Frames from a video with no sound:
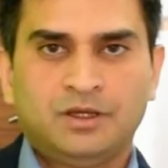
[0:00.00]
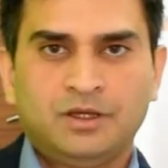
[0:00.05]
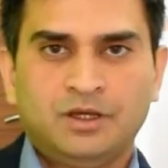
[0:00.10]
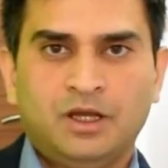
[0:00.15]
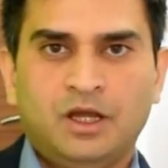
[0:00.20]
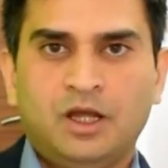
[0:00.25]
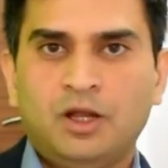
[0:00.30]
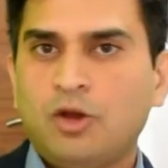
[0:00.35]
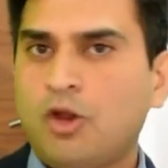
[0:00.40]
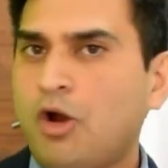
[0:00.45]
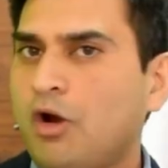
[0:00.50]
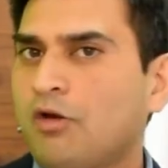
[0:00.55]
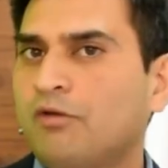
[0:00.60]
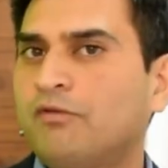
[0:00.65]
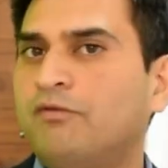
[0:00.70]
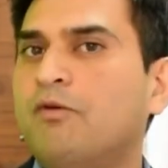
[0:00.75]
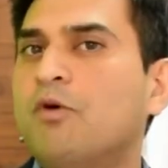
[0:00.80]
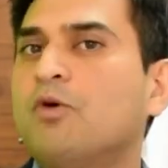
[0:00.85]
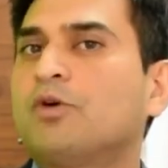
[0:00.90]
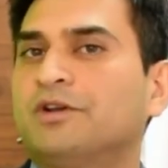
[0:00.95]
A lot
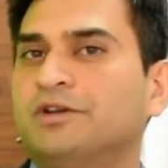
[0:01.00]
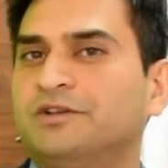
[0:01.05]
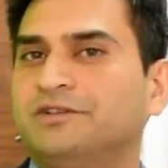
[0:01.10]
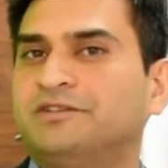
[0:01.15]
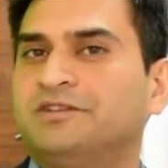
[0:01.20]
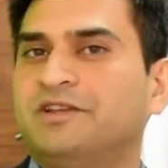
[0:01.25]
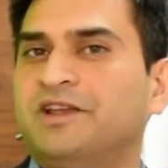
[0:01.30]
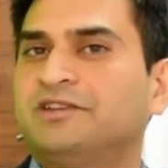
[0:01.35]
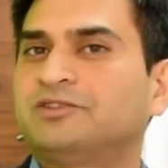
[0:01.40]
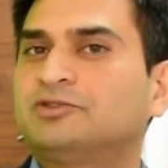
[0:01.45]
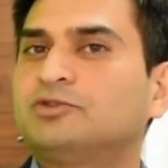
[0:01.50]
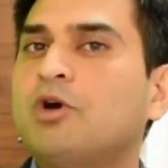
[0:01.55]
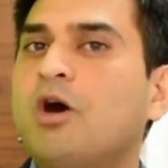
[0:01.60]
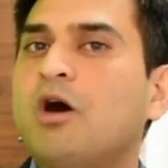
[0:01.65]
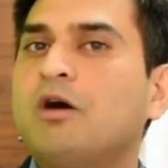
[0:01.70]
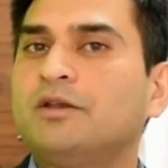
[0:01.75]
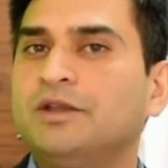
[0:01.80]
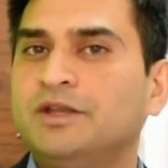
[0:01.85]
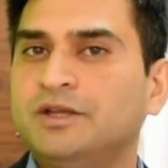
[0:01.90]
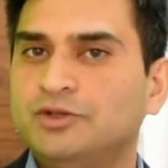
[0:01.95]
of focus has
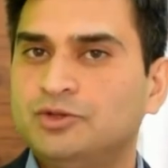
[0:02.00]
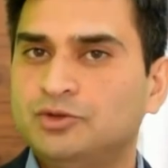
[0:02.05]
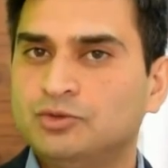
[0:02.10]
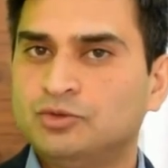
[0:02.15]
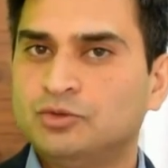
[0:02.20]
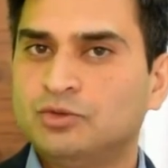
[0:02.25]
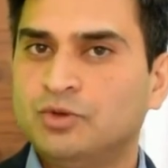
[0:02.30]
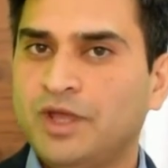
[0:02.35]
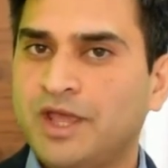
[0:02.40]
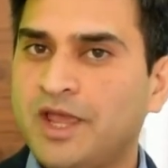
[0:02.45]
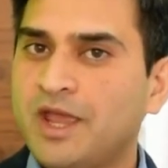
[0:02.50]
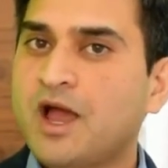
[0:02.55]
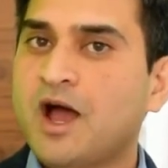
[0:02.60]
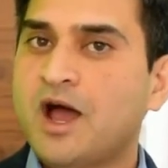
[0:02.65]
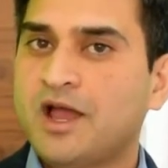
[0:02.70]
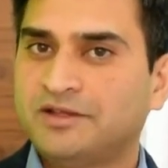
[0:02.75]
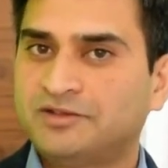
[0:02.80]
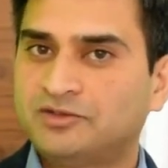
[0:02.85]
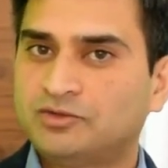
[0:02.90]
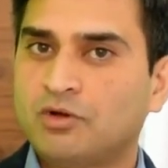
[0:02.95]
gone into
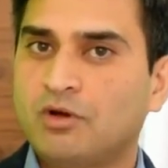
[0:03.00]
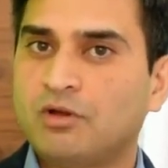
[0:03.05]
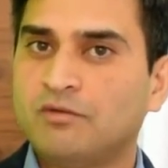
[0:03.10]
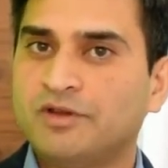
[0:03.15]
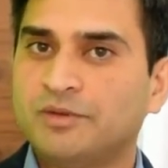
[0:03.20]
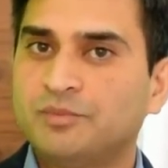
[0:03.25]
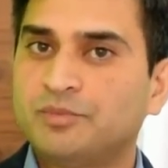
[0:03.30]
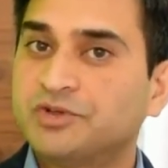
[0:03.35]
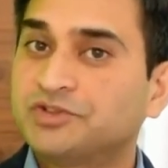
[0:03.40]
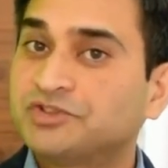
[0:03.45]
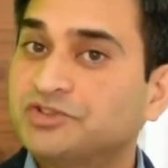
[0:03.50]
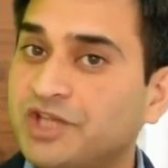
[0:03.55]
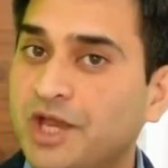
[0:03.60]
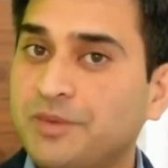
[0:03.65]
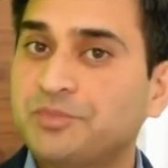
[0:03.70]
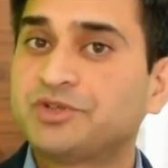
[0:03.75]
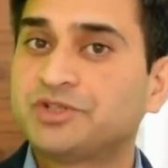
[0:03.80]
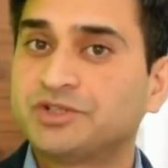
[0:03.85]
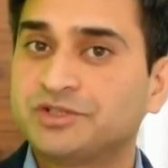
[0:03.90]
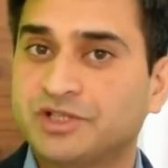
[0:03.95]
AI solving
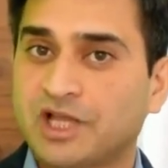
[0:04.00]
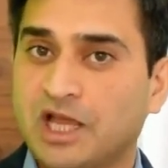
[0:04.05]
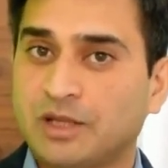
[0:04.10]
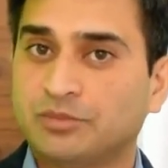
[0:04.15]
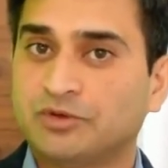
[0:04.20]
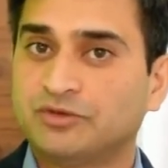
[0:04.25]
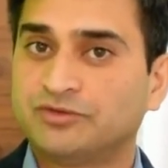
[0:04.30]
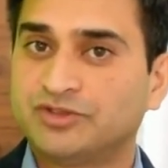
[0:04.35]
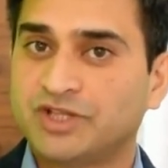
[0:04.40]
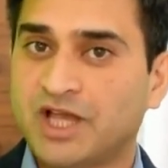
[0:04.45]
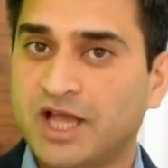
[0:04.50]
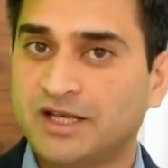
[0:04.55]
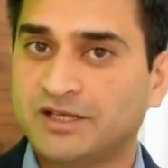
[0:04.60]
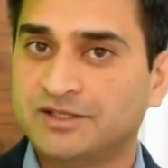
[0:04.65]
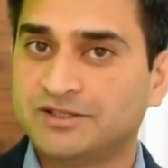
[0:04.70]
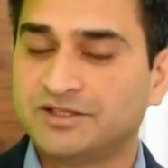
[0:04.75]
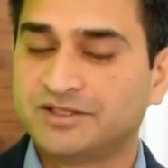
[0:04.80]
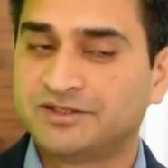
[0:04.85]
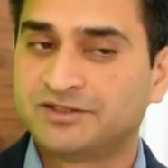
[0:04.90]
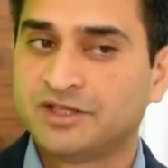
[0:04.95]
perception type of
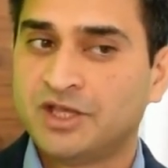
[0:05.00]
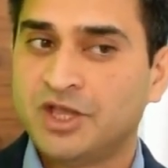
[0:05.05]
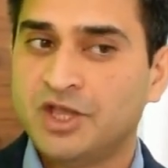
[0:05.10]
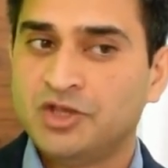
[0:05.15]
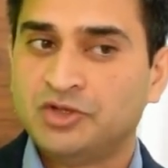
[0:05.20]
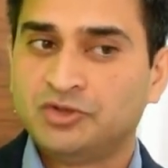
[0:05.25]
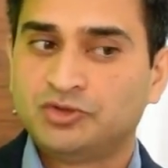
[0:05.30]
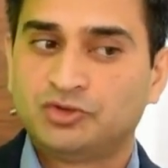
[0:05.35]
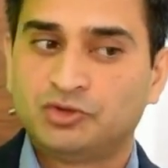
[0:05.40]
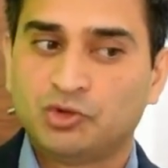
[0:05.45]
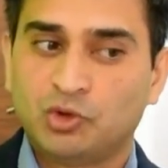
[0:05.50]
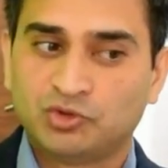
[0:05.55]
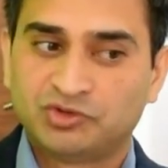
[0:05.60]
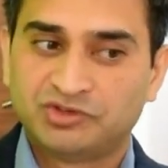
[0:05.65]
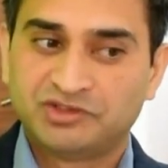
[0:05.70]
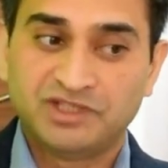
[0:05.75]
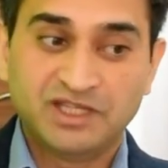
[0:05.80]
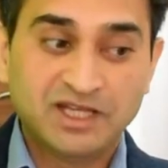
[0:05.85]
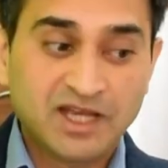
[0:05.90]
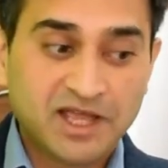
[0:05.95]
challenges. So
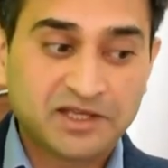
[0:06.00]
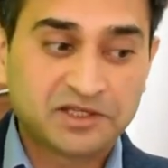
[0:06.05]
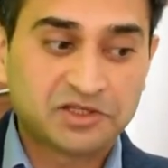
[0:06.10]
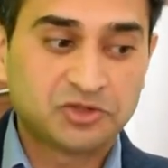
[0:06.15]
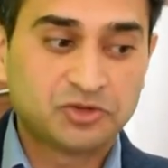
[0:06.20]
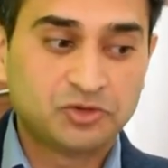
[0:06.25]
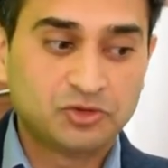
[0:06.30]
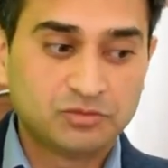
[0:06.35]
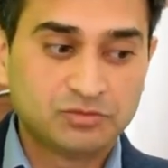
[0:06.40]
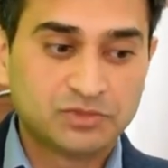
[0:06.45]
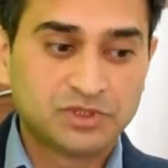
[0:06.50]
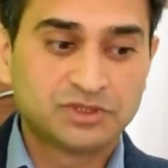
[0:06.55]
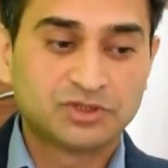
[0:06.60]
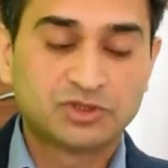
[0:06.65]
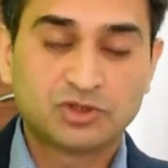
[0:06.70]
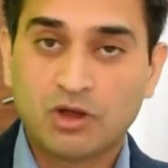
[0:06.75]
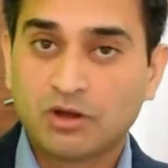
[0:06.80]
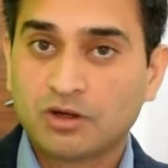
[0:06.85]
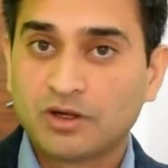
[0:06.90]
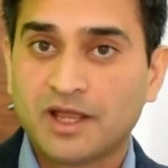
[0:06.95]
see like a human,
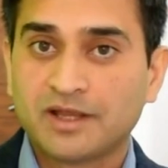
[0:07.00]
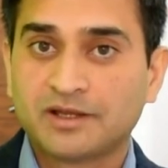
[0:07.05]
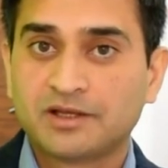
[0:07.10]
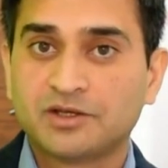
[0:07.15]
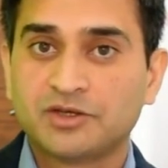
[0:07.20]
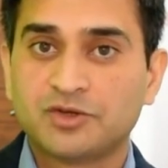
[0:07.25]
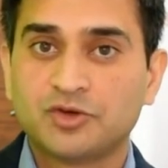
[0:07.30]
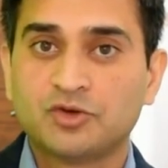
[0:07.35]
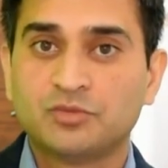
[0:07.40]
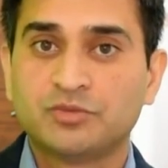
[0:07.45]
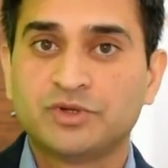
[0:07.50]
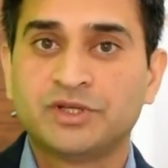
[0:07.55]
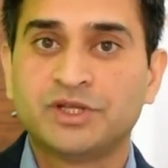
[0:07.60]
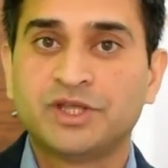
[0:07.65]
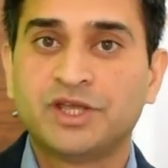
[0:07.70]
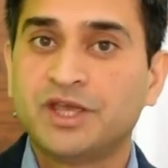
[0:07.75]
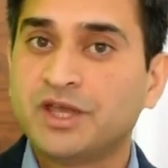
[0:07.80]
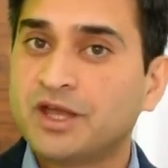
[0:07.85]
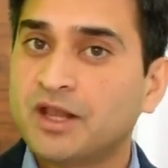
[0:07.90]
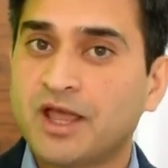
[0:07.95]
talk like a human,
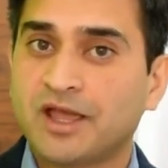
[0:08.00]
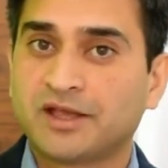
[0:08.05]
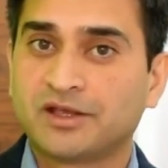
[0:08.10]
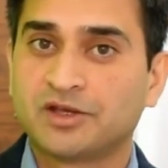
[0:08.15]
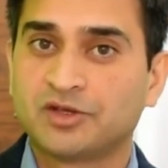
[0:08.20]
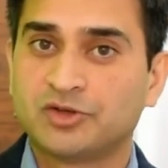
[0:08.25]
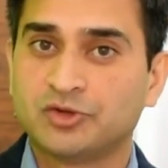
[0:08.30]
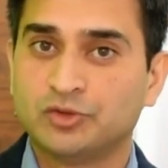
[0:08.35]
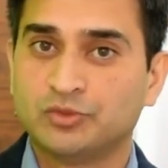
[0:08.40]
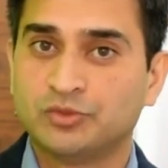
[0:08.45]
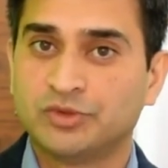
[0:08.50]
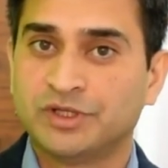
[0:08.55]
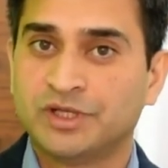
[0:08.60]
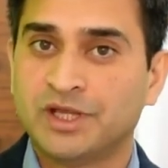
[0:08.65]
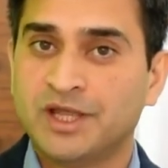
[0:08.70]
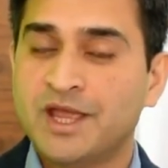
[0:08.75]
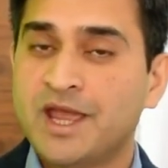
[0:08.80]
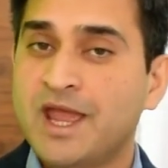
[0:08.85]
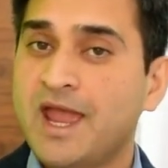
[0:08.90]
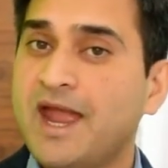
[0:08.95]
hear like a human.
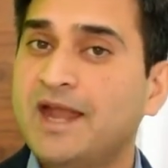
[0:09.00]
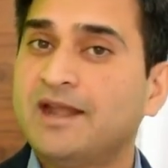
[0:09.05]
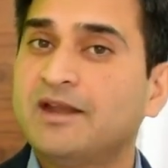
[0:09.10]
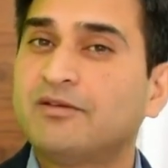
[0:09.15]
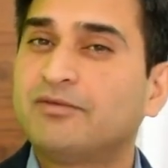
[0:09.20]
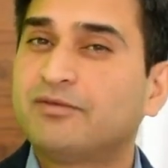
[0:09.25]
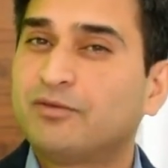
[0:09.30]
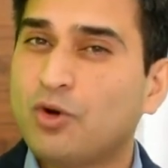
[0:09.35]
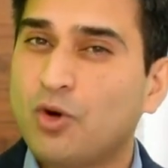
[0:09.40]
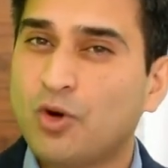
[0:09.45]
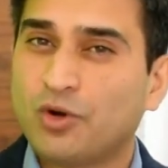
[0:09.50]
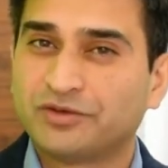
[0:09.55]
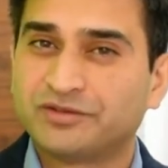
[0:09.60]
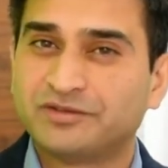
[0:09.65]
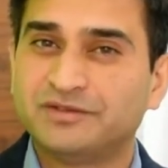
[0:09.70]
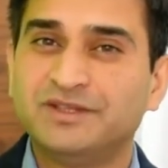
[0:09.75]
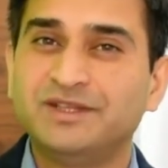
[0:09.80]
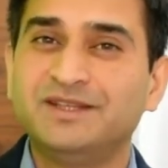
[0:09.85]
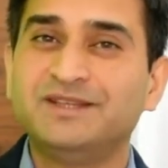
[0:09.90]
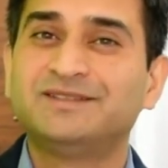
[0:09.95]
And of
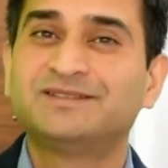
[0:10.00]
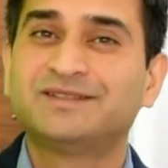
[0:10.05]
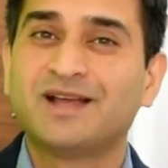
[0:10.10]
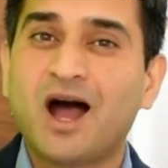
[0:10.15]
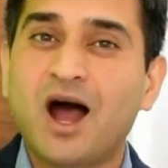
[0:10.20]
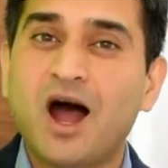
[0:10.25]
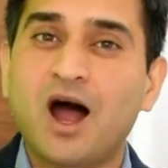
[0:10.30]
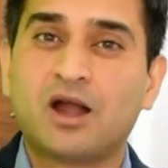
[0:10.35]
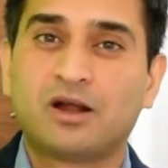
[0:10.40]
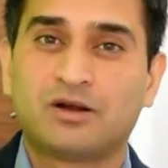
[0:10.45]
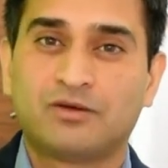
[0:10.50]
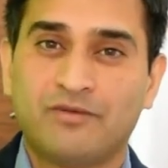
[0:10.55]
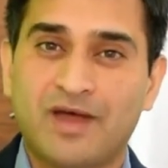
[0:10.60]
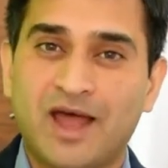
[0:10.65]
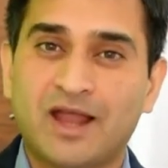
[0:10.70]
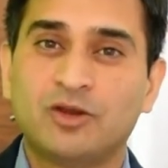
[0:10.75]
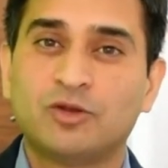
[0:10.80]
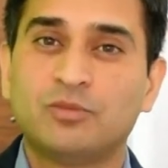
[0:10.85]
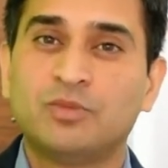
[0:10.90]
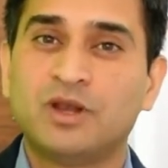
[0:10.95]
course, these are
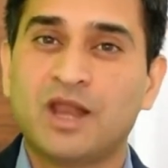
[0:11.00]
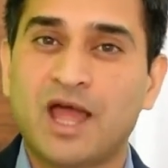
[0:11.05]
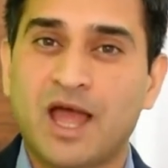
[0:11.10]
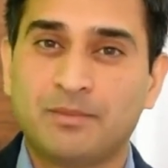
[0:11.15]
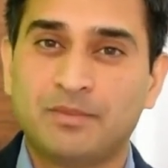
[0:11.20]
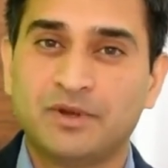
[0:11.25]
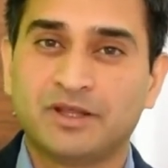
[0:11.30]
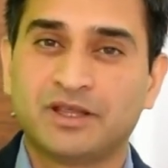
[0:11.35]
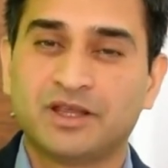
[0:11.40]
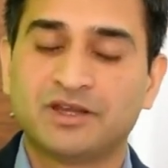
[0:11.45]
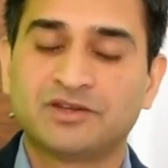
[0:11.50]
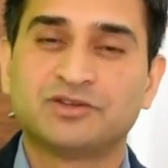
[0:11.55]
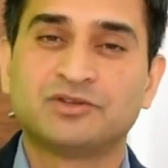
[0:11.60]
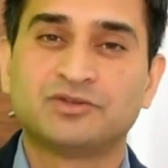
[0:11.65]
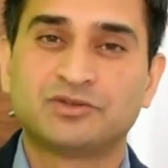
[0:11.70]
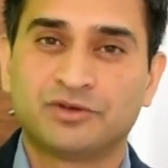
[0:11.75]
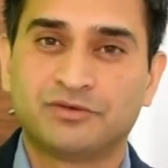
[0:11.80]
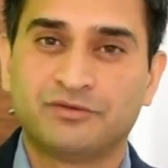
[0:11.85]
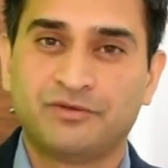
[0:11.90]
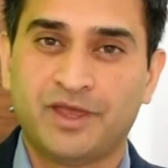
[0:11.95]
valuable
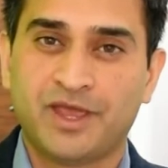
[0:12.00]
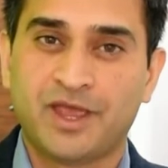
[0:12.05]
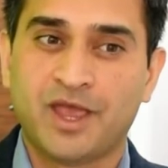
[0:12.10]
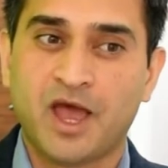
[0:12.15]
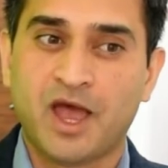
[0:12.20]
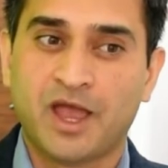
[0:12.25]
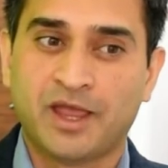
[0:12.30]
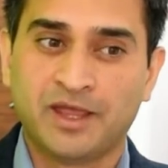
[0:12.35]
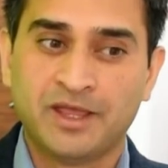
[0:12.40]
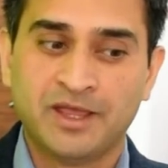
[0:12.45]
applications of AI.